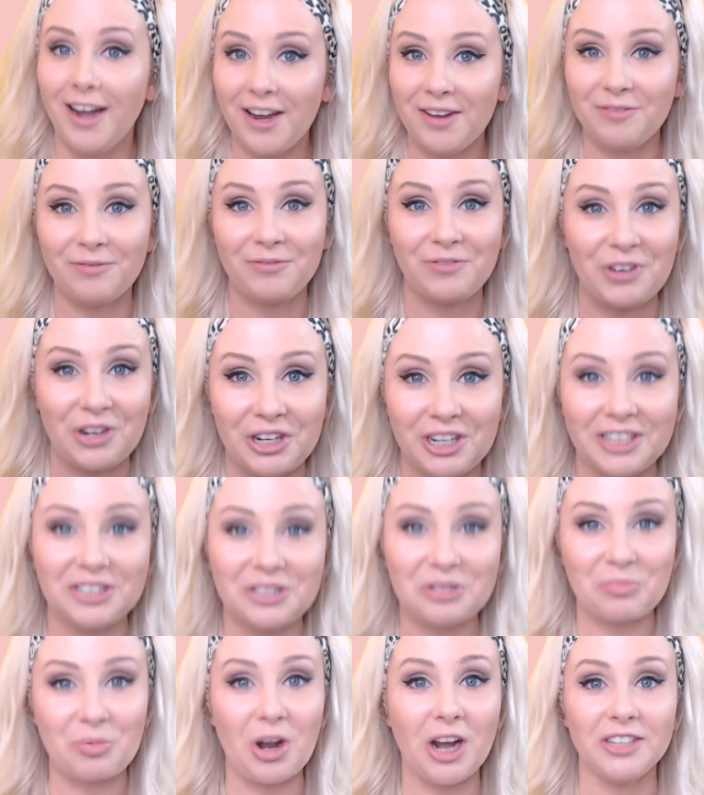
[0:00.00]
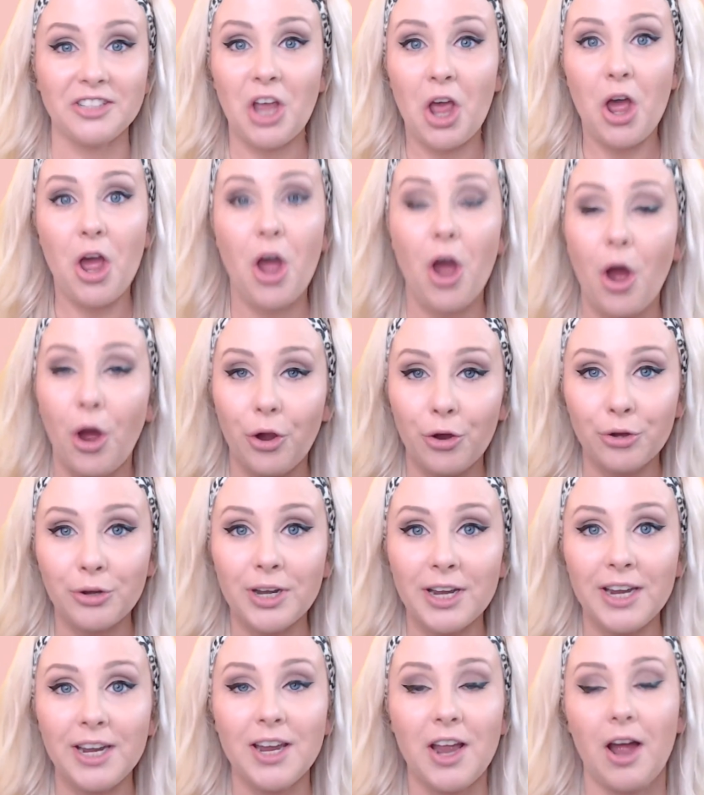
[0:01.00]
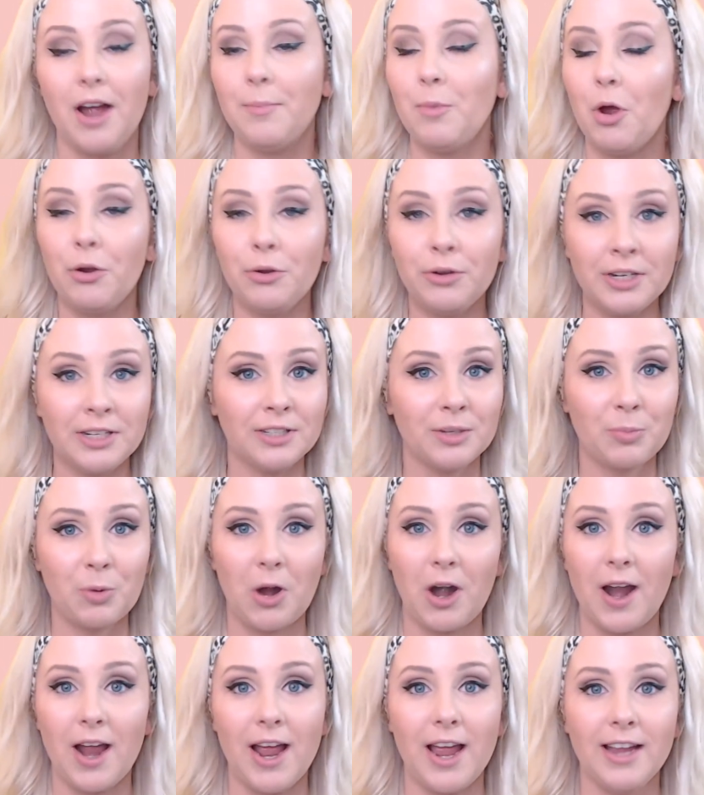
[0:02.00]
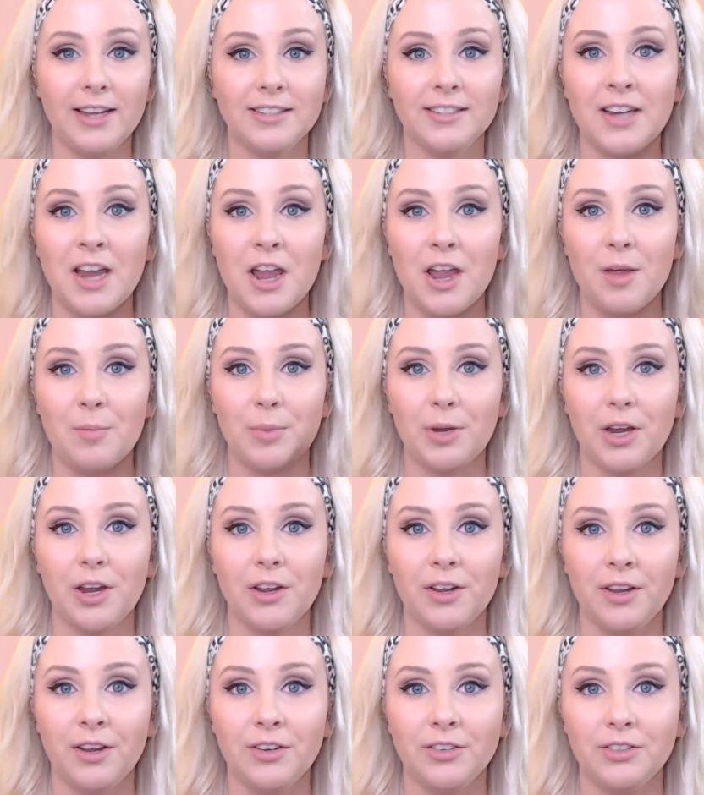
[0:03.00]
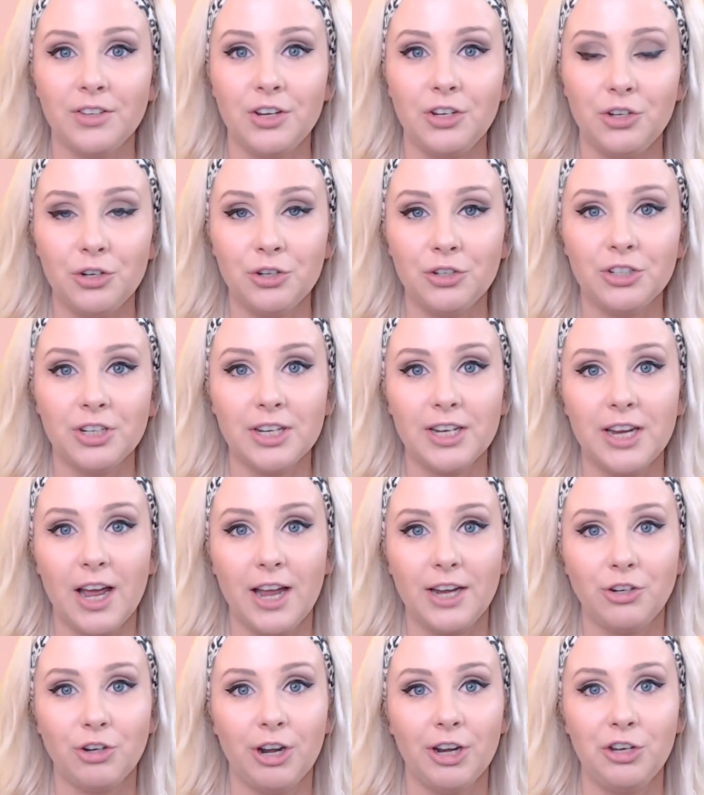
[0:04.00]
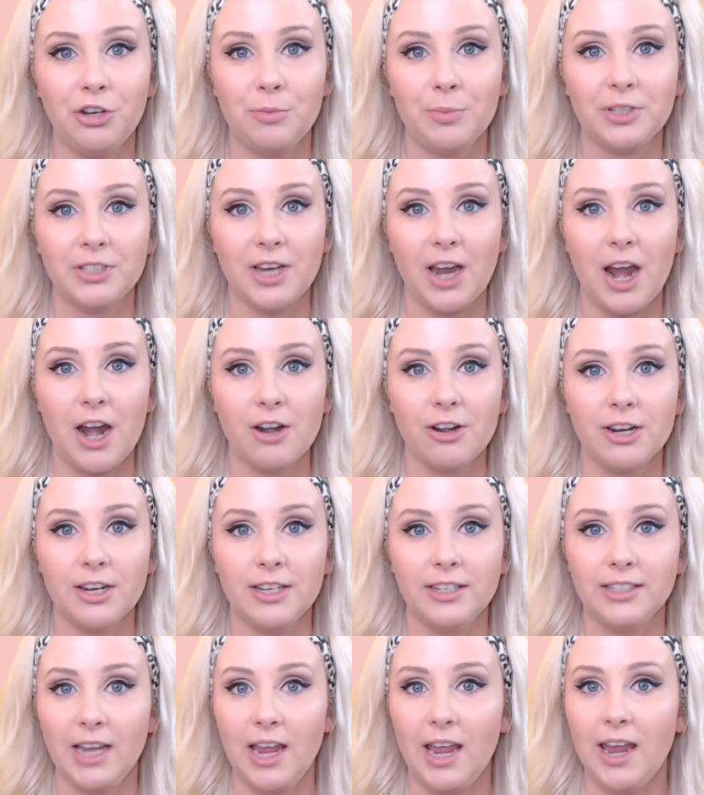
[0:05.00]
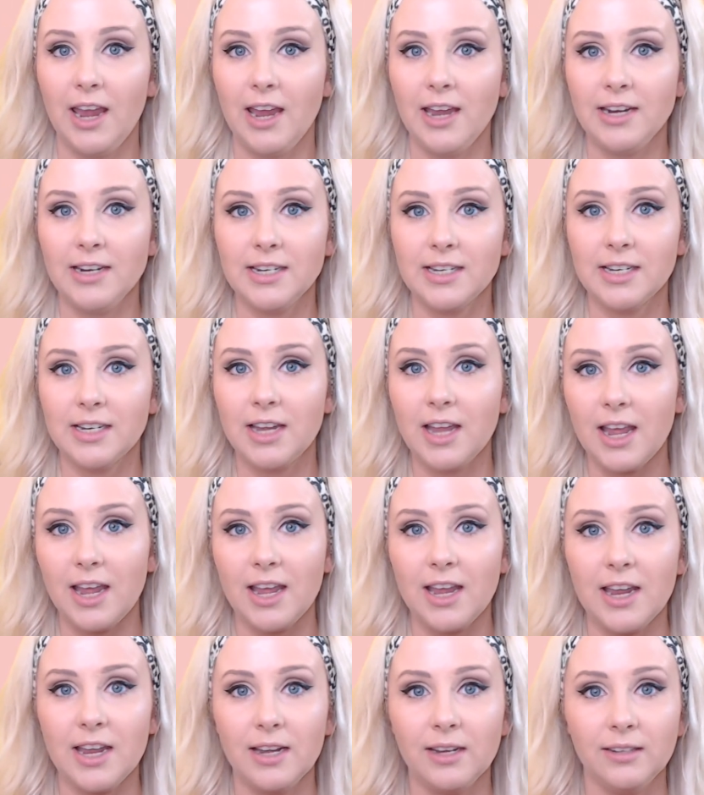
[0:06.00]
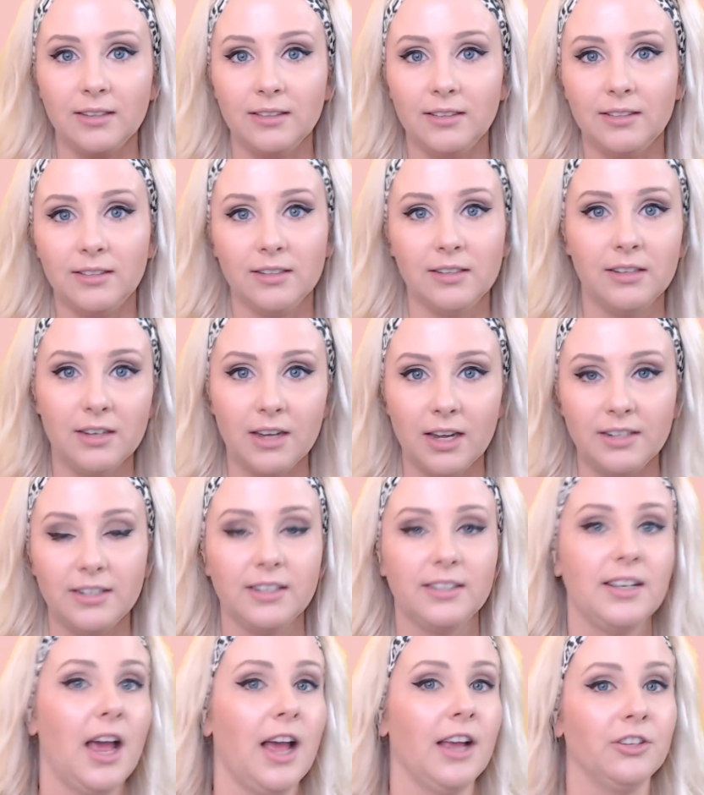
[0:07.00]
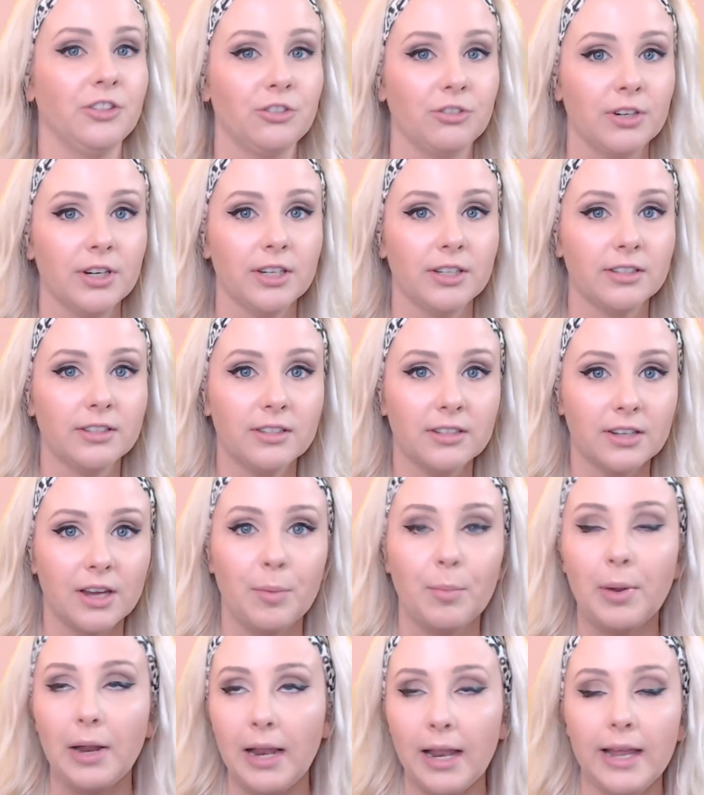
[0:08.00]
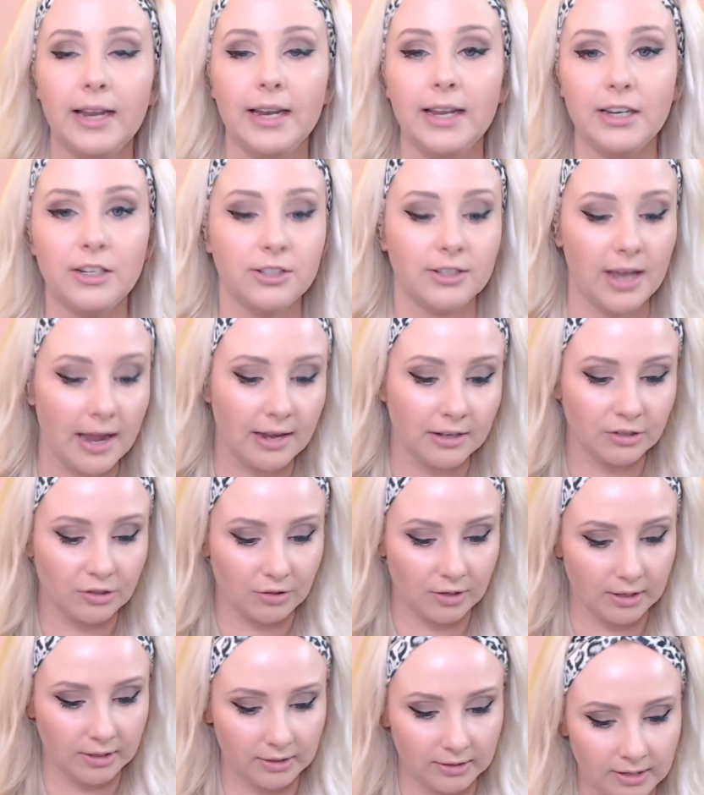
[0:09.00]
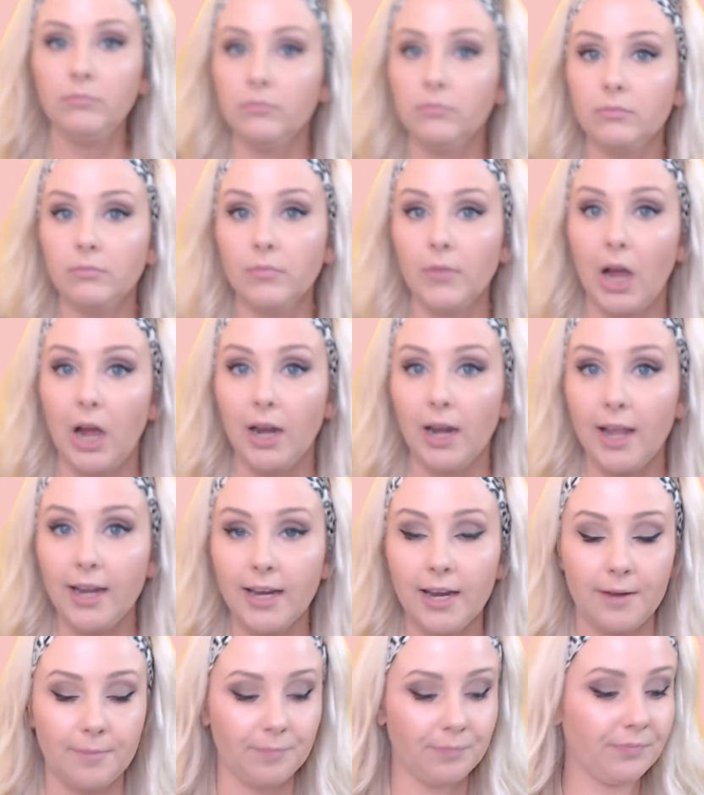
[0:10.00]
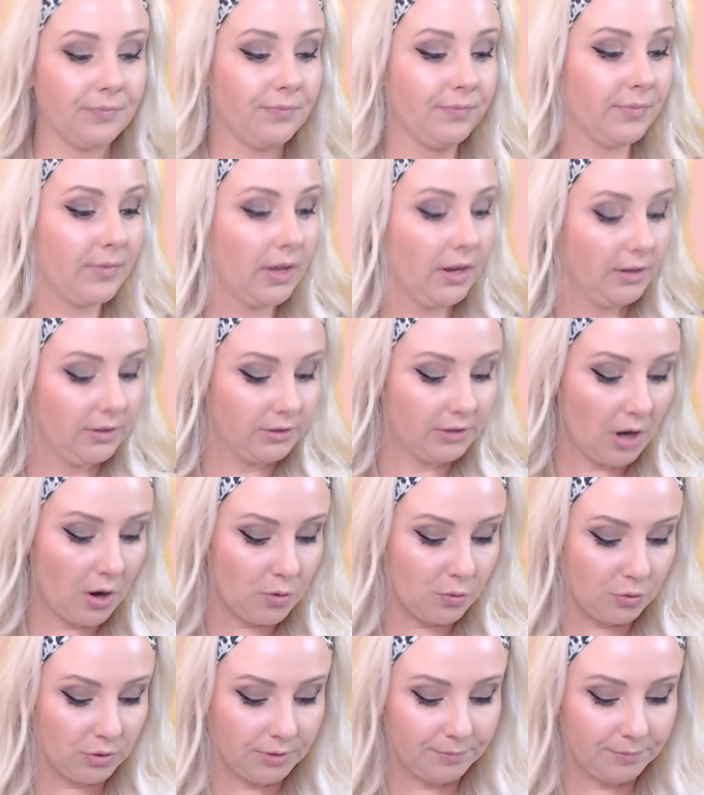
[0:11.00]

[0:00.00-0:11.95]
very surprised. I'm only surprised because usually I try new mascaras and it is disastrous. Completely disastrous. I like it. Sold.